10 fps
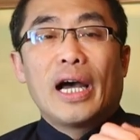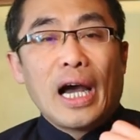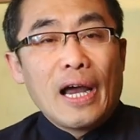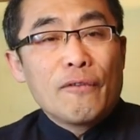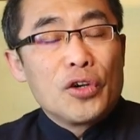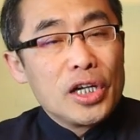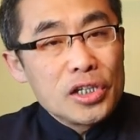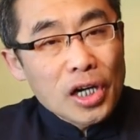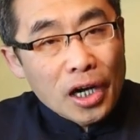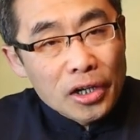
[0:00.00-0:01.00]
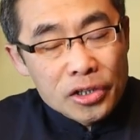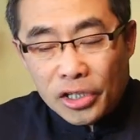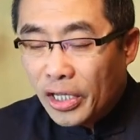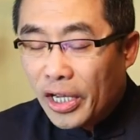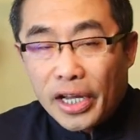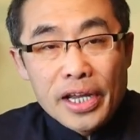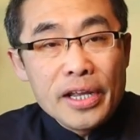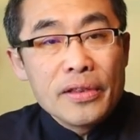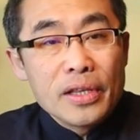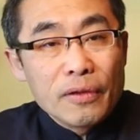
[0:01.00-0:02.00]
every challenge
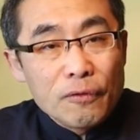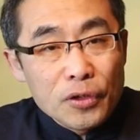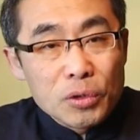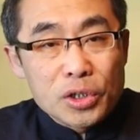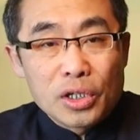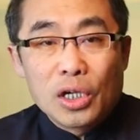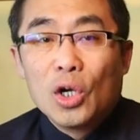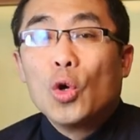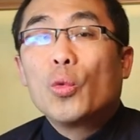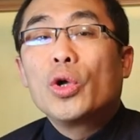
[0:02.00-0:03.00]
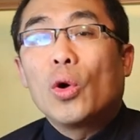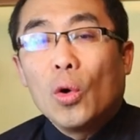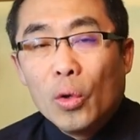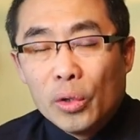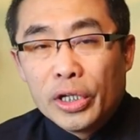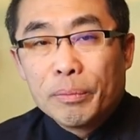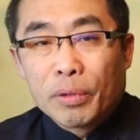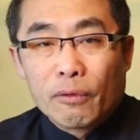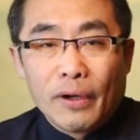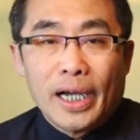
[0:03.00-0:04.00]
in the future will only
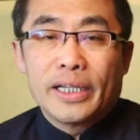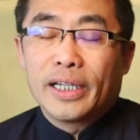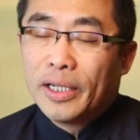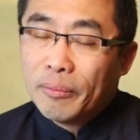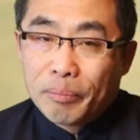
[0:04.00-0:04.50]
provide